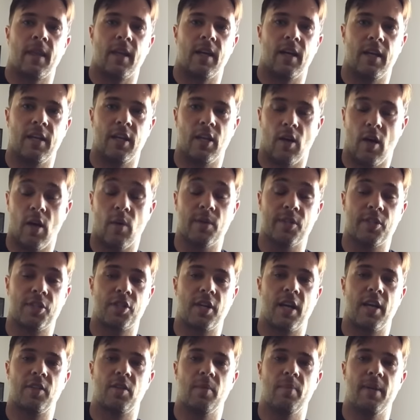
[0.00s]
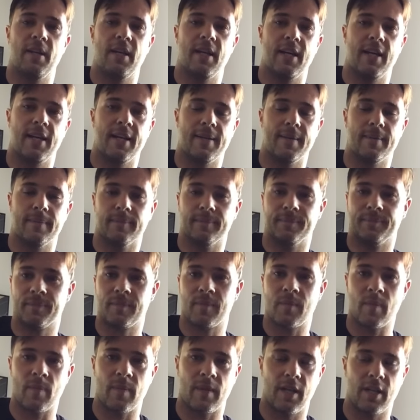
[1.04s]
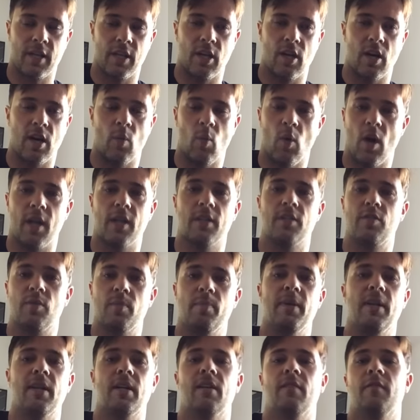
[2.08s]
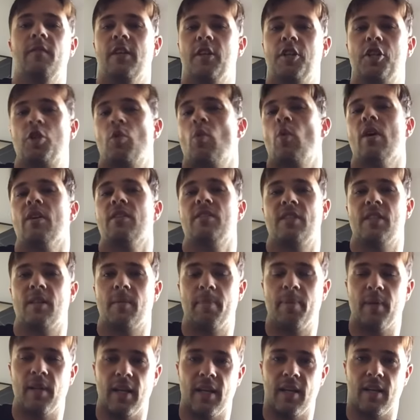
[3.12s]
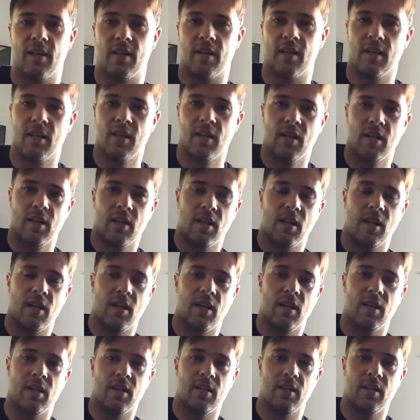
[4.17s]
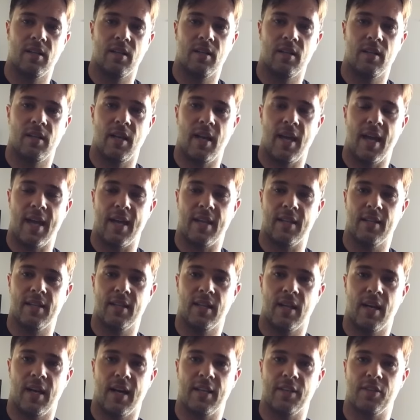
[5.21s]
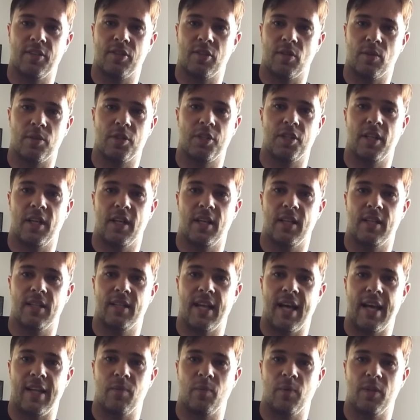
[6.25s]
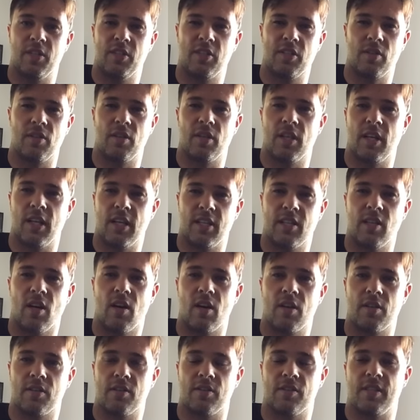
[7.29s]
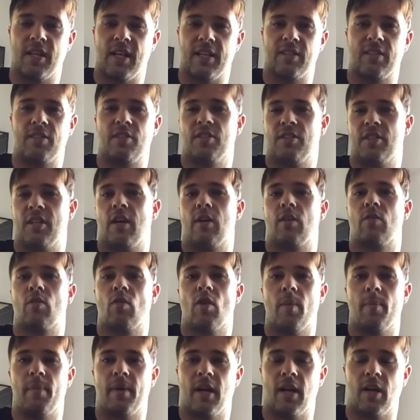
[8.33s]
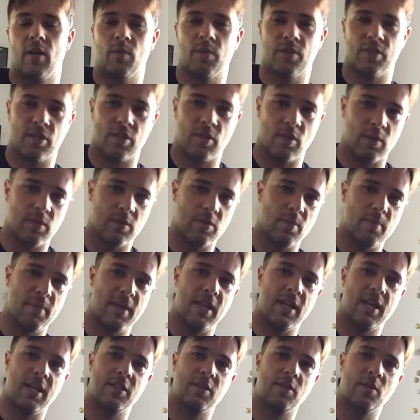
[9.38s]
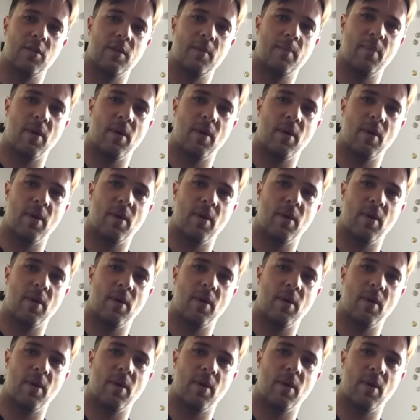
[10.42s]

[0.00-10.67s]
uh, you know, I always tried to be a, um, you know, I wanted to be a virtuosic player, uh, and uh, I associated that with certain guitars because that's just how I grew up and how it was sold to me, and I totally